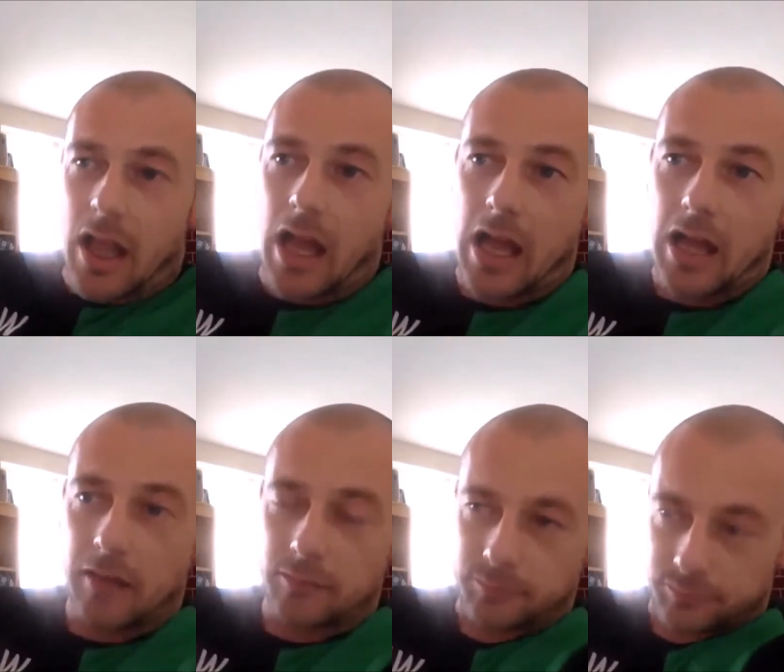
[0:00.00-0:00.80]

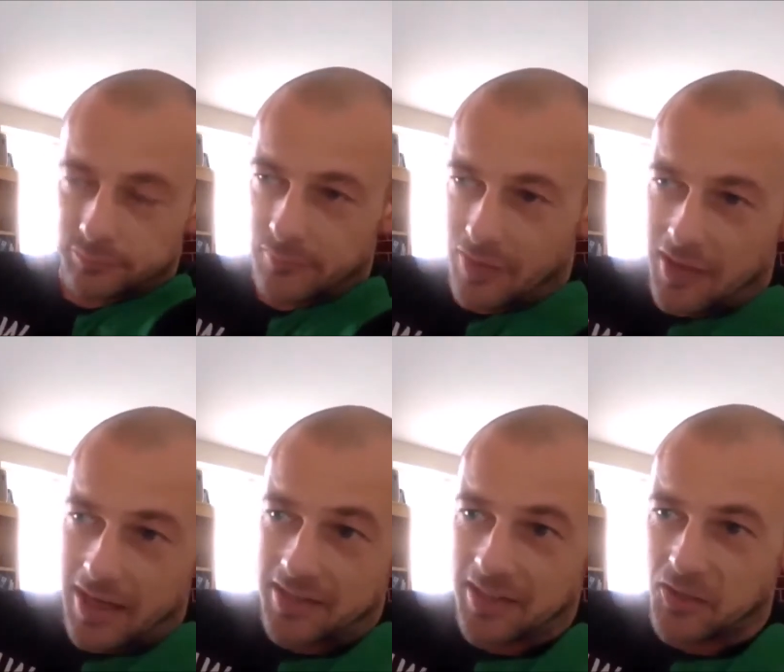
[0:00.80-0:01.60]

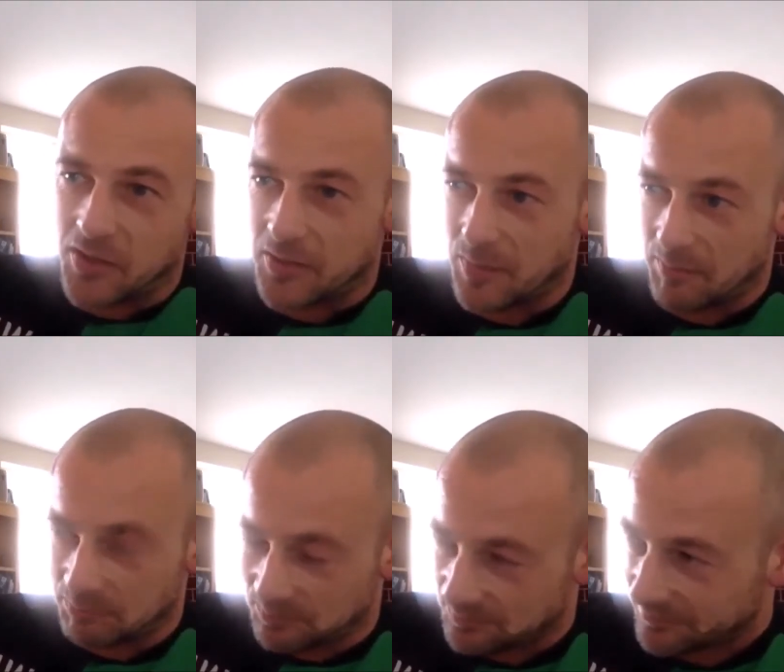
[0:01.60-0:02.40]
That's an interesting
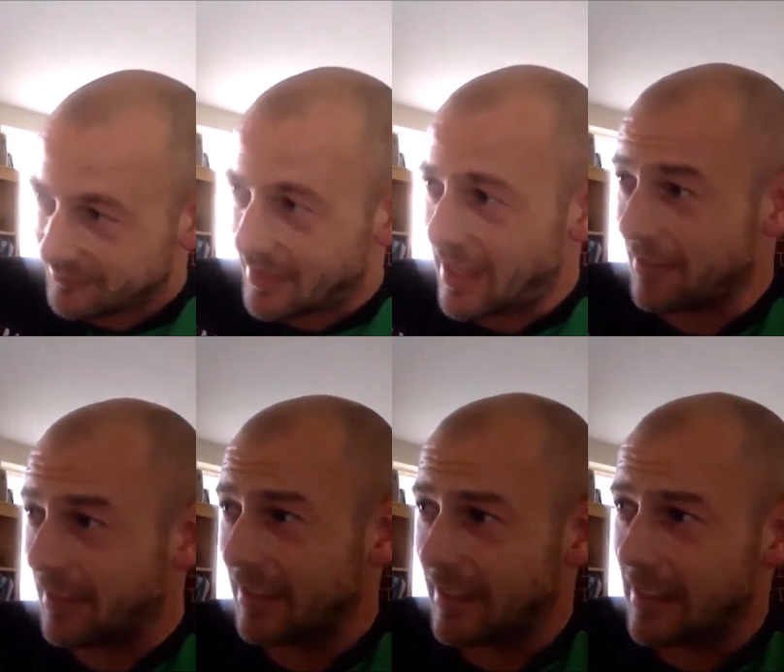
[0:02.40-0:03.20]
one. I
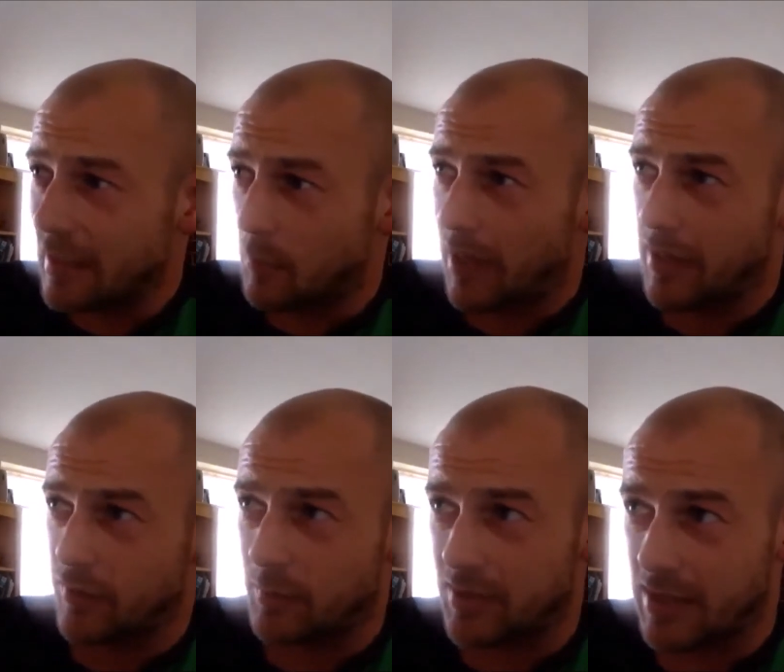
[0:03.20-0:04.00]
think the
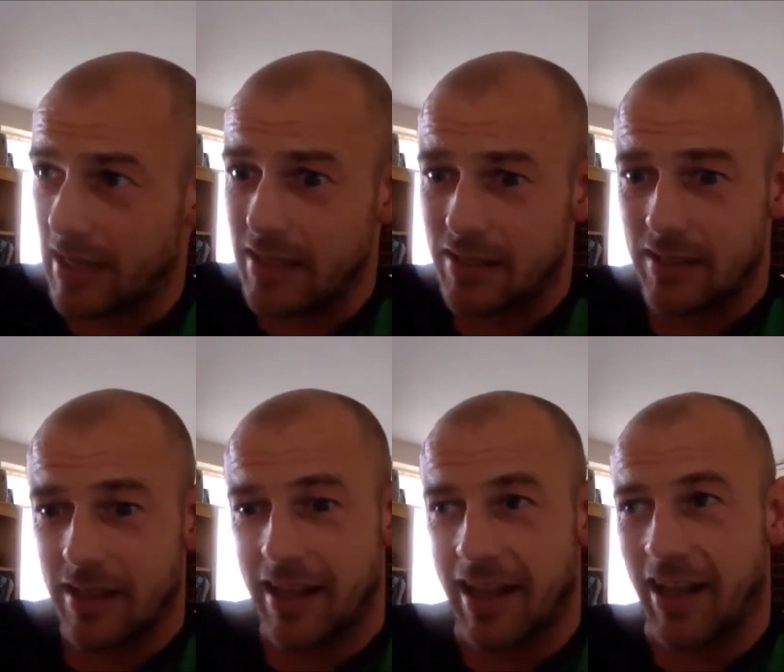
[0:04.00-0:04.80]
players from the
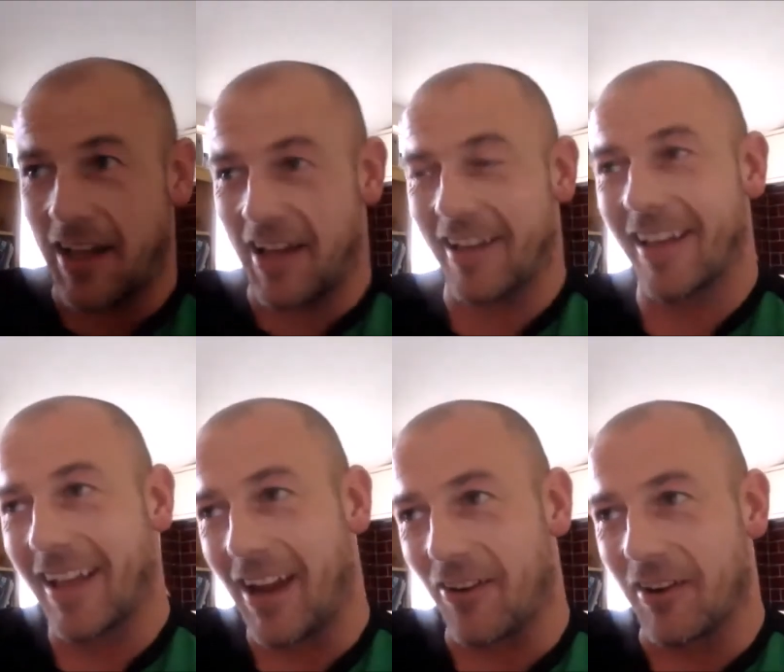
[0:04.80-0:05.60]
States are
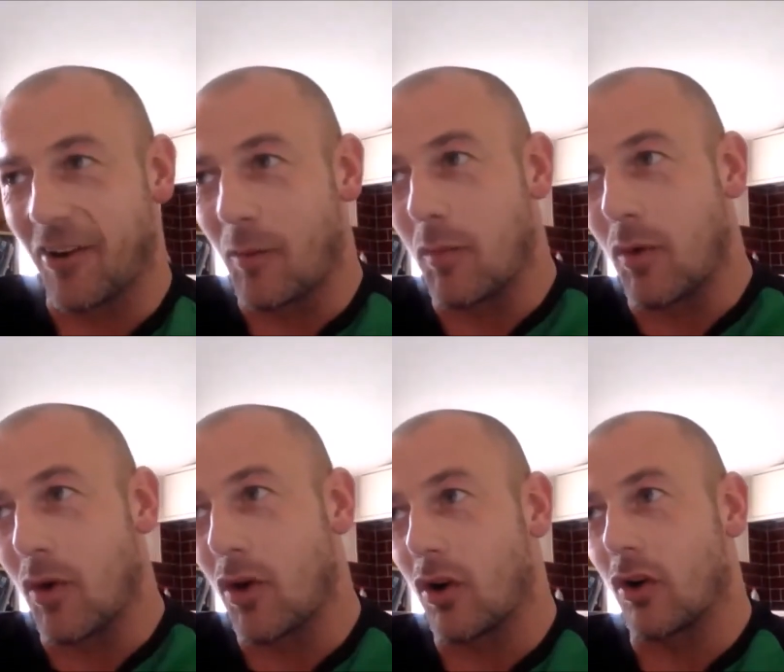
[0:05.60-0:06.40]
a lot
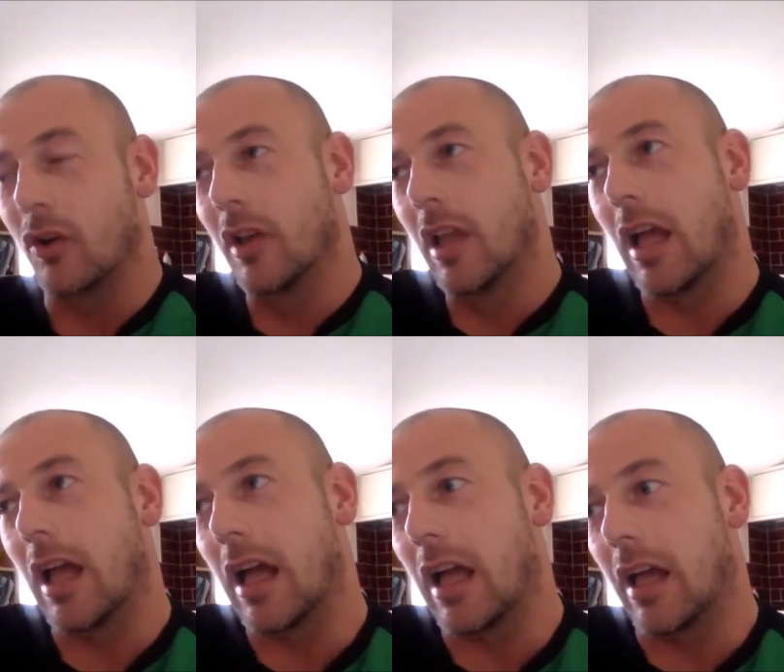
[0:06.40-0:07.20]
more,
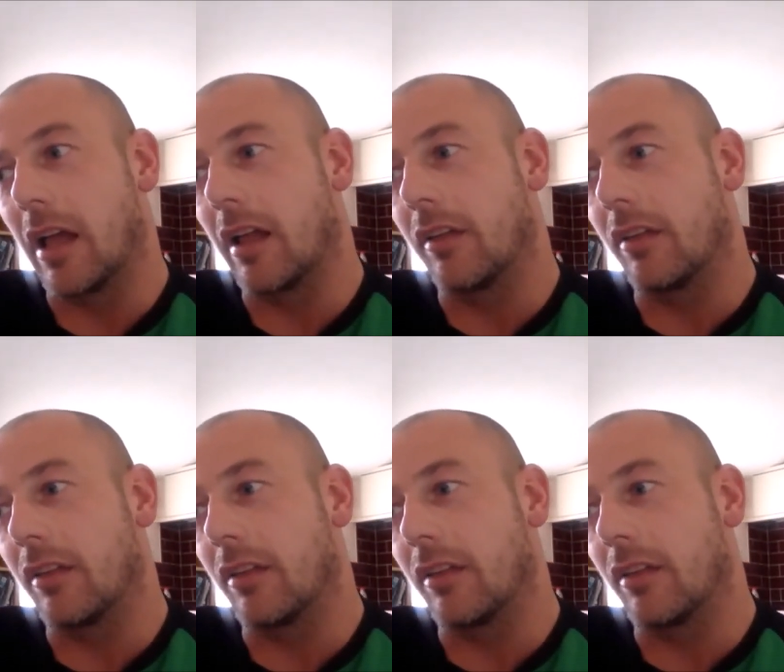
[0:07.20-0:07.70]
they